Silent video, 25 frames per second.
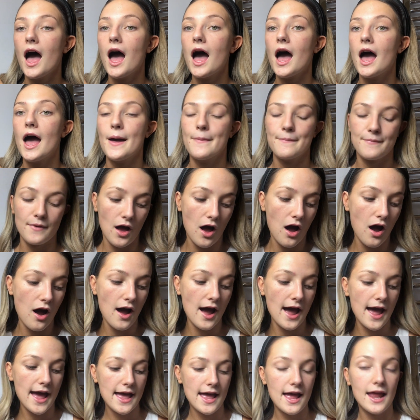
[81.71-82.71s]

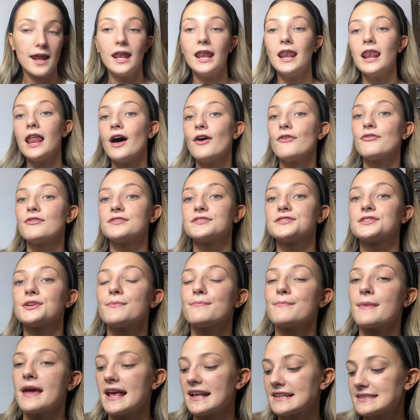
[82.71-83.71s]
I love
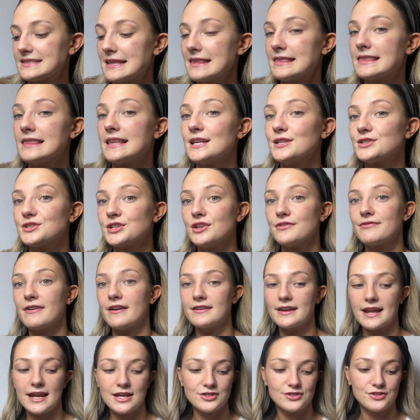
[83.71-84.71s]
to mix these two
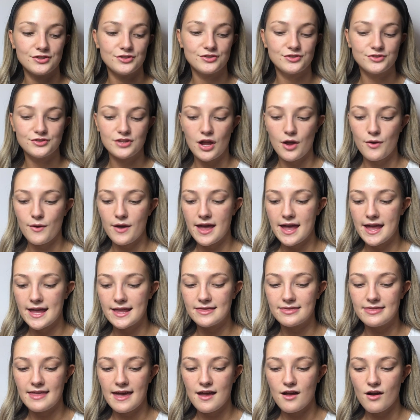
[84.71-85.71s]
foundations. So
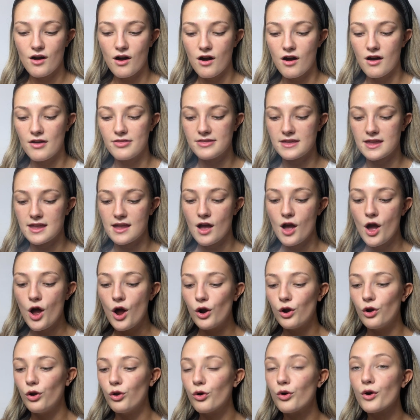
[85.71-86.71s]
they are the
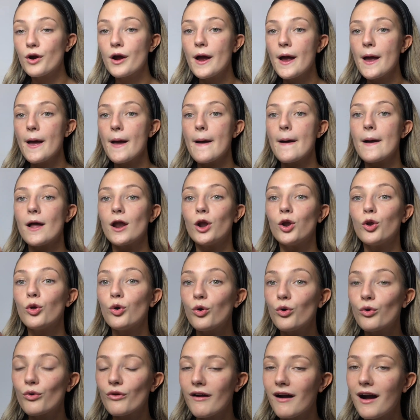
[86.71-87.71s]
Laura.
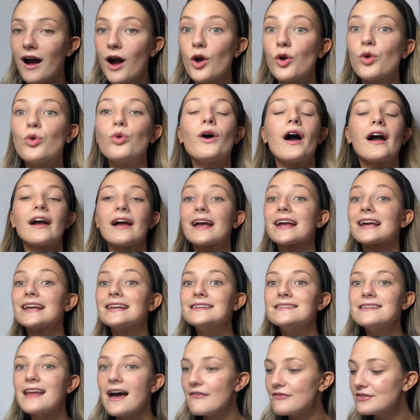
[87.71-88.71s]
Oh, I
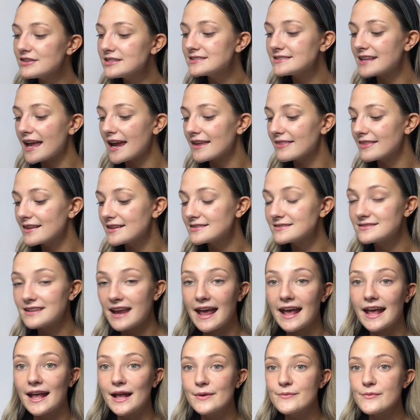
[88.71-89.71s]
can never say this
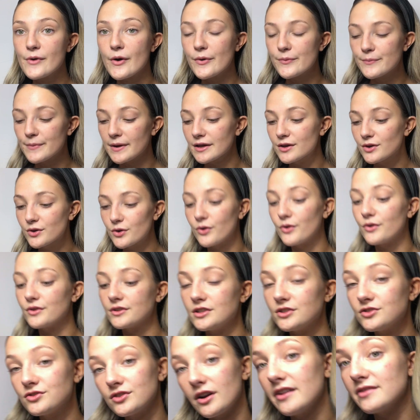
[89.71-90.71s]
name. Oh my
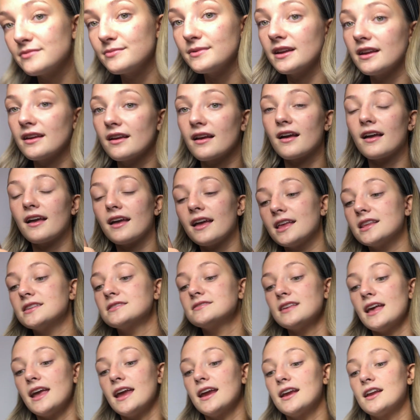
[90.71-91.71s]
god, it drives me
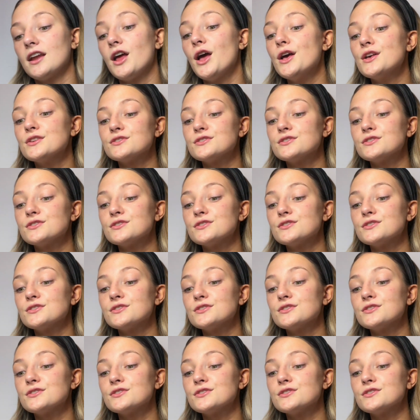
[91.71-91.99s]
insane.